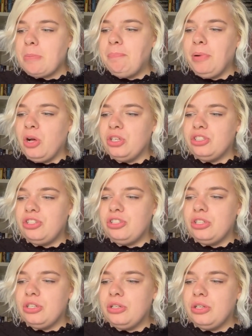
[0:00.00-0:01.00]

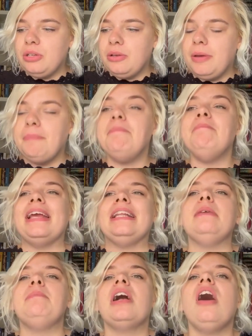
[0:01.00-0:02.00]
But
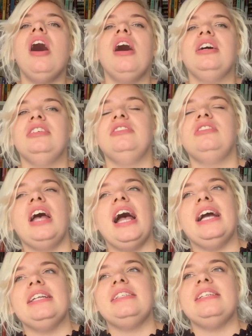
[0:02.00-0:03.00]
mainly because
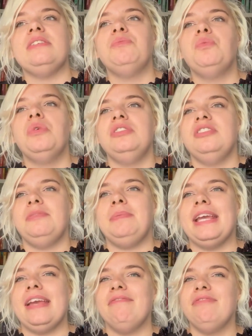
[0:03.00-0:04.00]
I didn't want to be
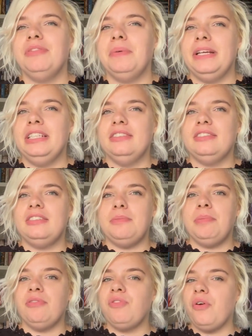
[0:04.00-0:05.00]
influenced
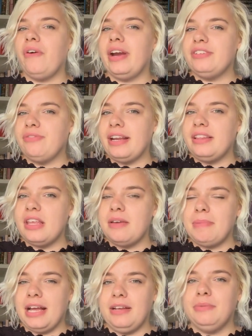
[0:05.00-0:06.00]
before I'd read
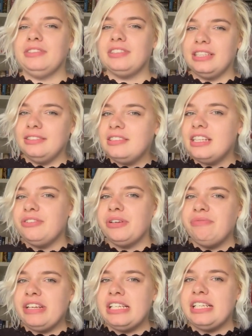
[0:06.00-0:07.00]
them, and I was
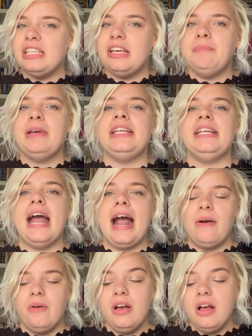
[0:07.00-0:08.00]
considering reading them, and
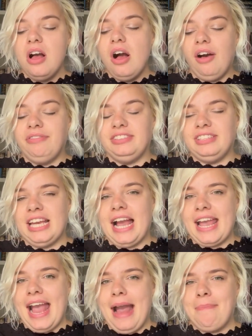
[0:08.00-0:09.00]
now obviously
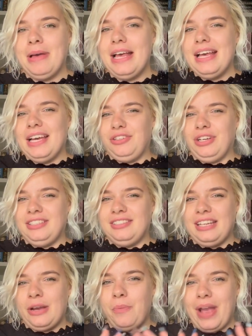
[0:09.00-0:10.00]
I am. I try to
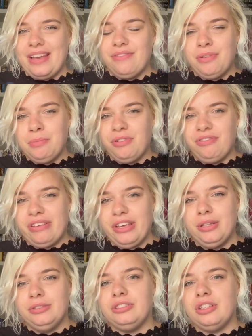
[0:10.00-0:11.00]
stay away from
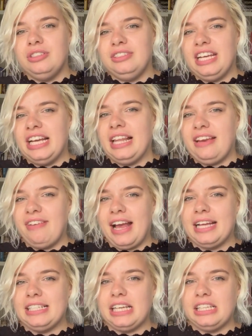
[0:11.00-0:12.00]
reviews until I've
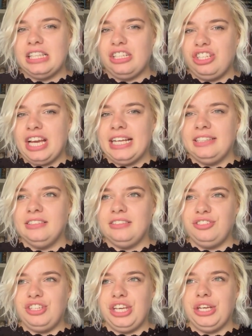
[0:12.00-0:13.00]
had the
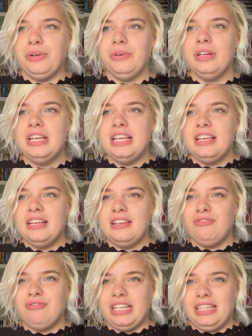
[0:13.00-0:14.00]
chance to
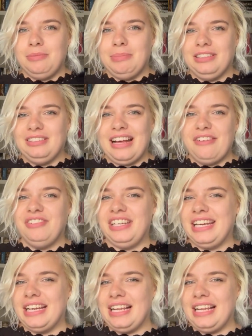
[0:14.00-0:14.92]
read them myself, and then I